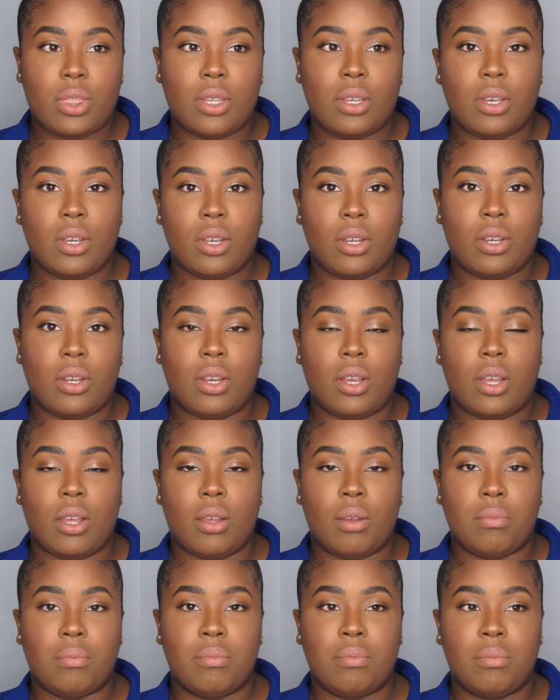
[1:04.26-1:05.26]
the
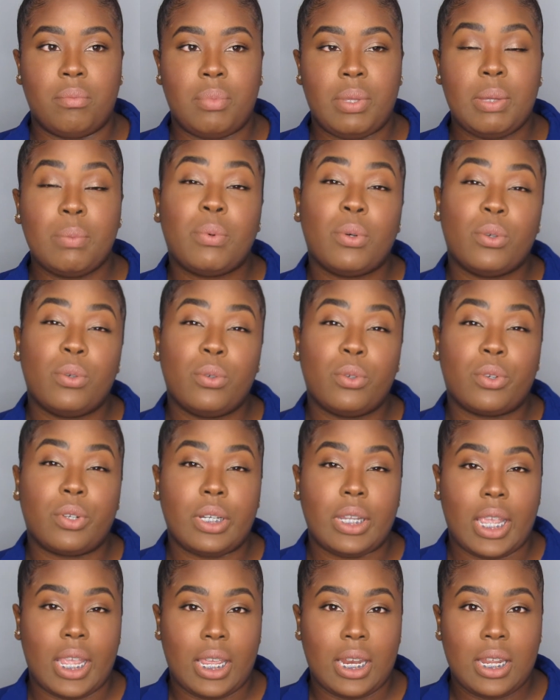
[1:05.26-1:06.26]
people who
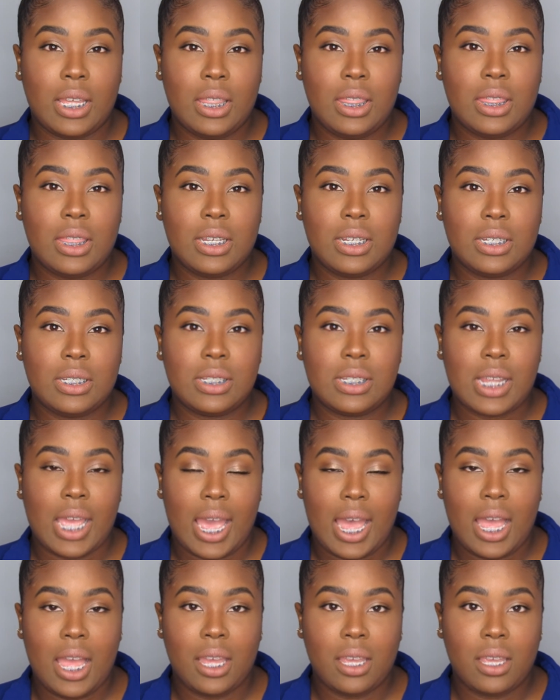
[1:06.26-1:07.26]
created the
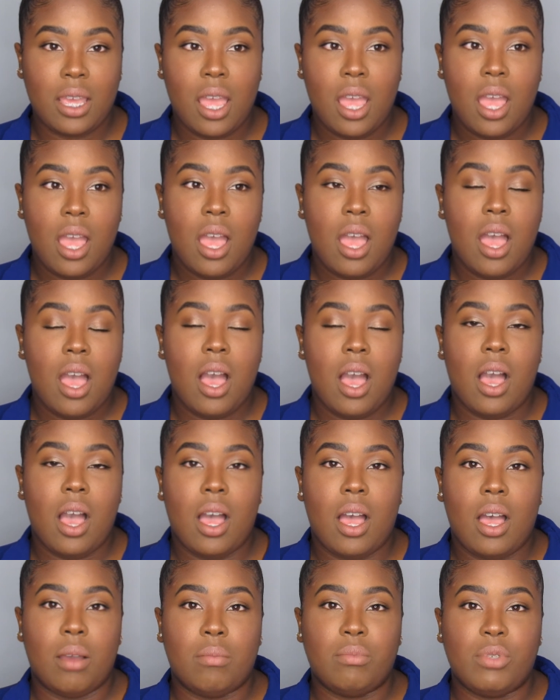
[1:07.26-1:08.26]
tag,
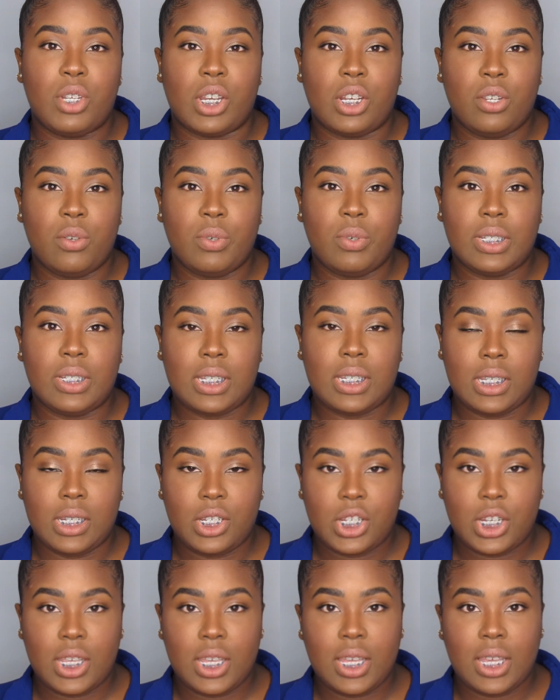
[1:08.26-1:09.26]
Jenniune
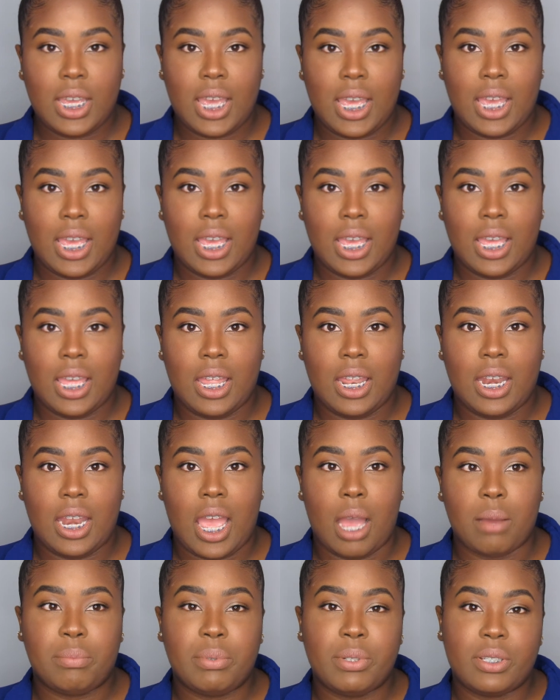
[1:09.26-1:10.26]
Teaching and
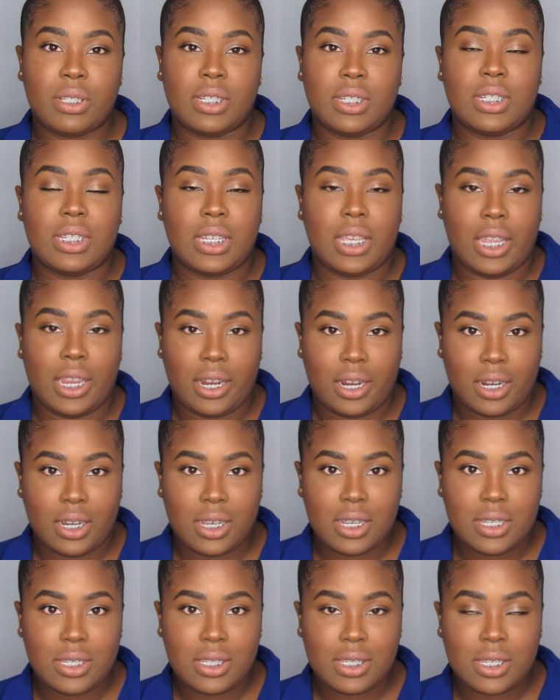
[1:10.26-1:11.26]
Apples and
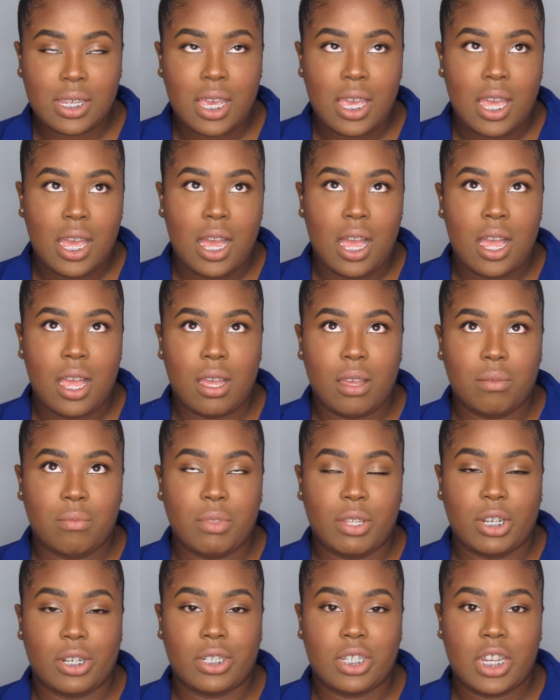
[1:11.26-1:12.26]
Tiaras,
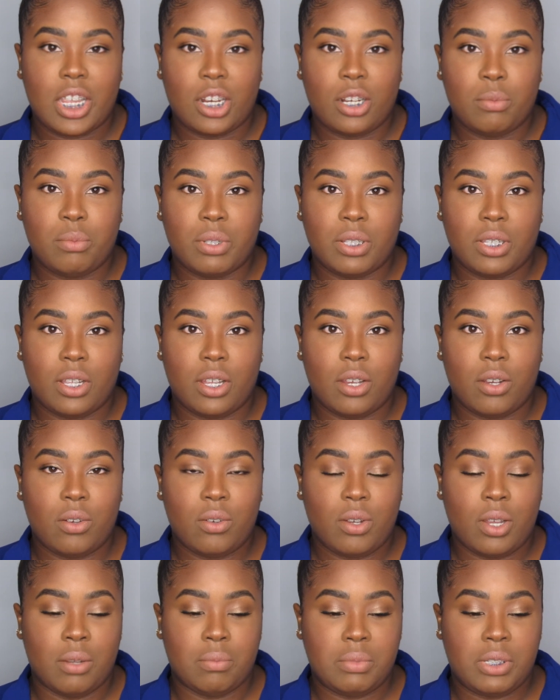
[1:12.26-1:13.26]
their channel
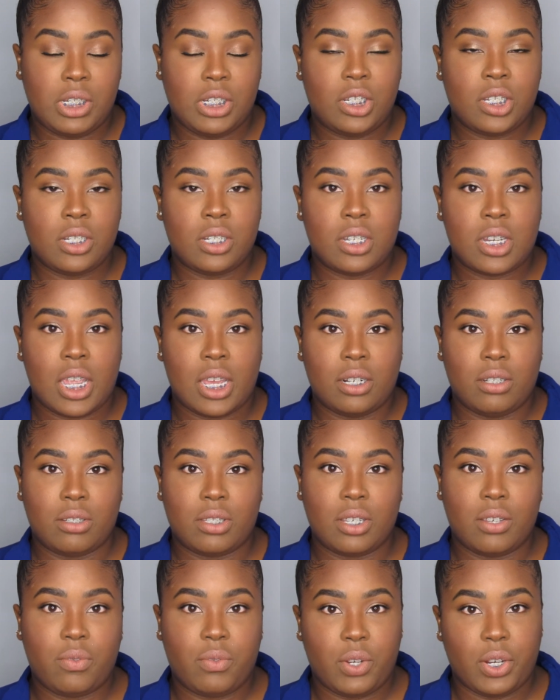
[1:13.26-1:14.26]
below, teaching
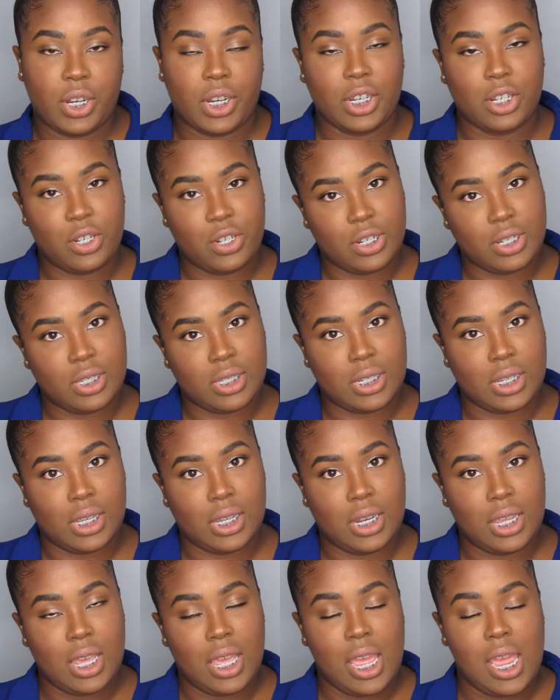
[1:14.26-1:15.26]
channels if you're
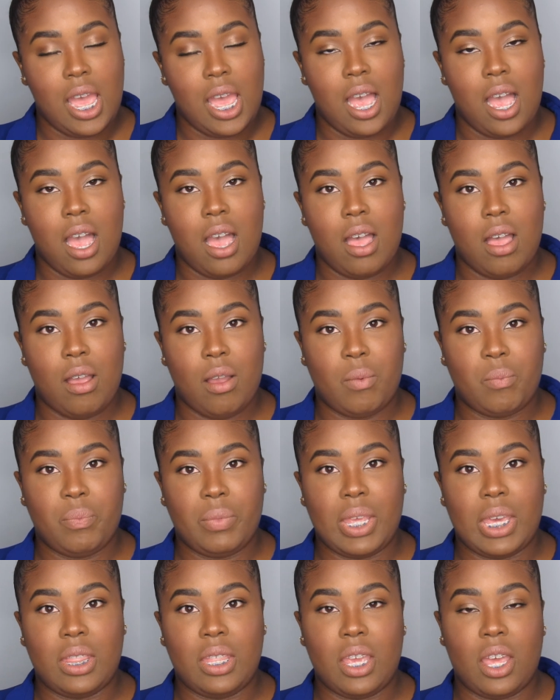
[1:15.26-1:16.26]
interested,
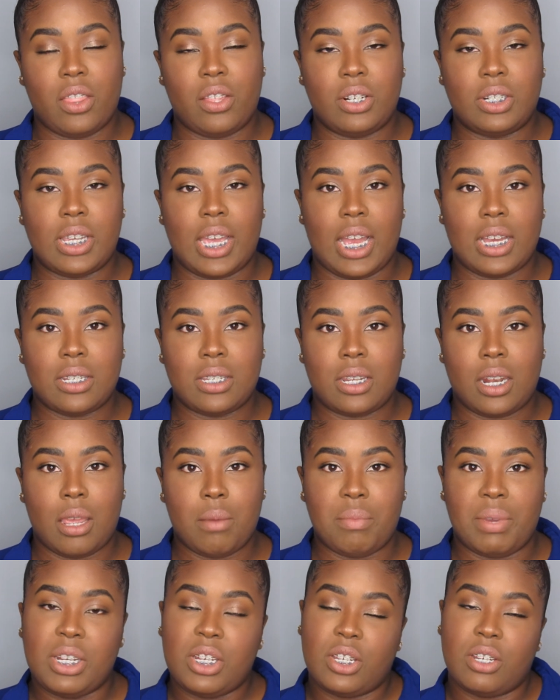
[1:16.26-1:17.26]
and the other tags that I
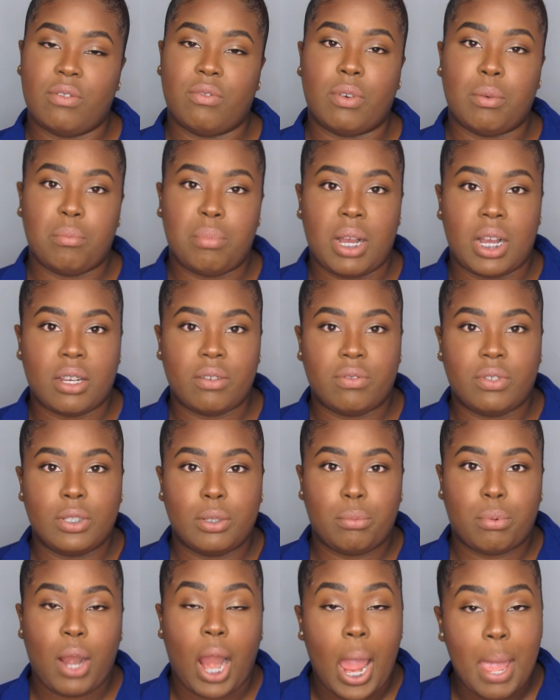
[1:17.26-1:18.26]
mentioned from Pocketful
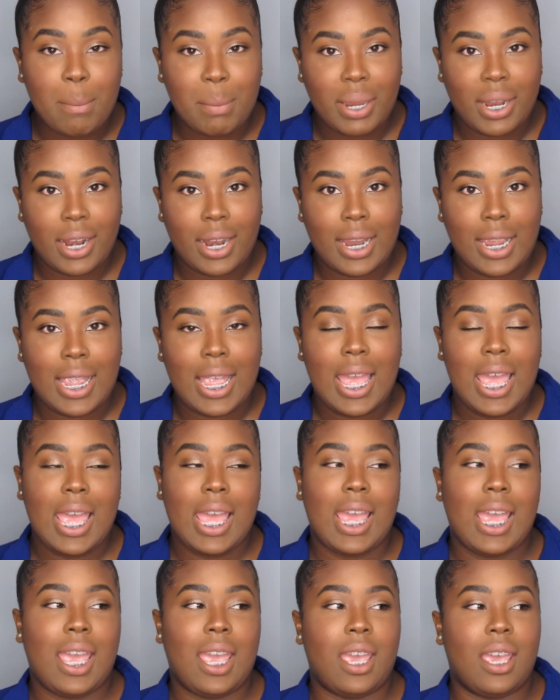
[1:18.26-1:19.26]
of Primary
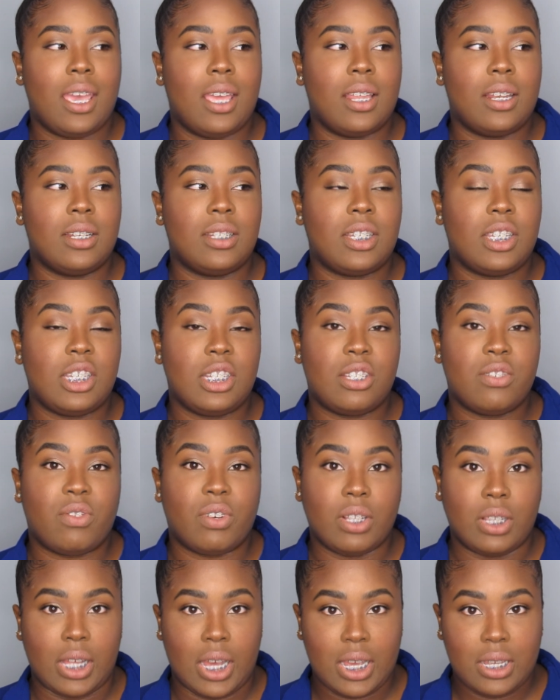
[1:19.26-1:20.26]
and Teach
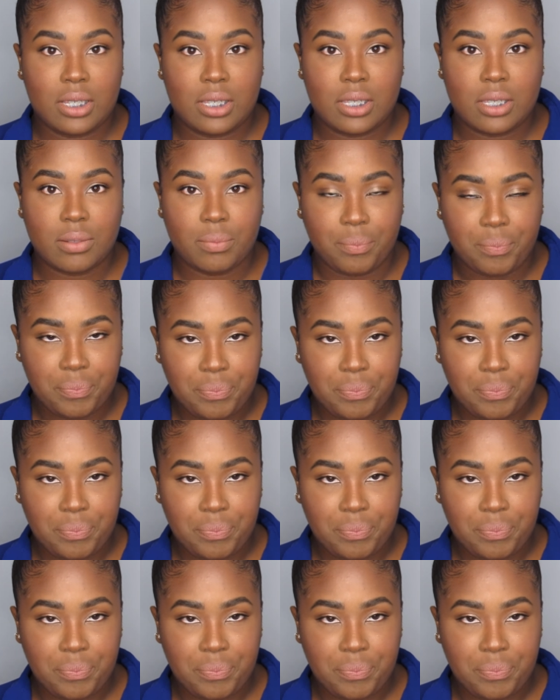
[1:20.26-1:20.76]
for Less.